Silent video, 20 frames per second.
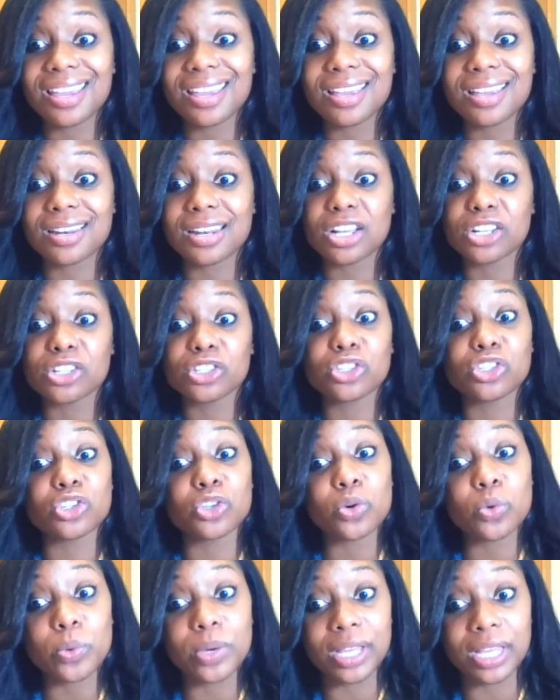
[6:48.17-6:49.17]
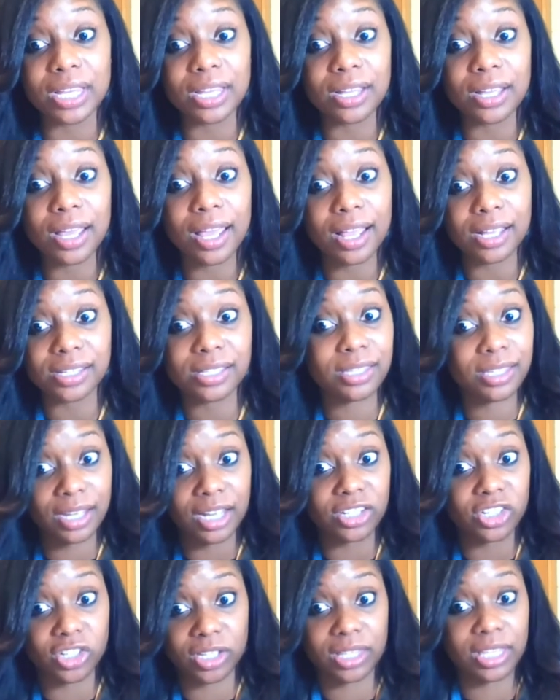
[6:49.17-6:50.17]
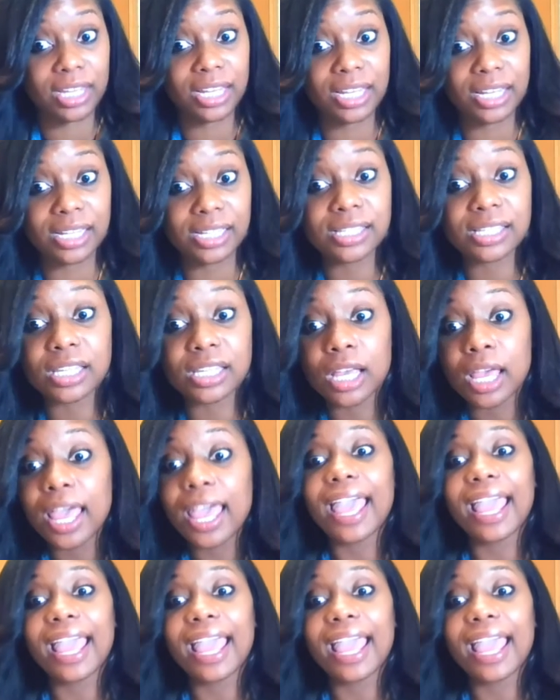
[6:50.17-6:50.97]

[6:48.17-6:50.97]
in doing such things,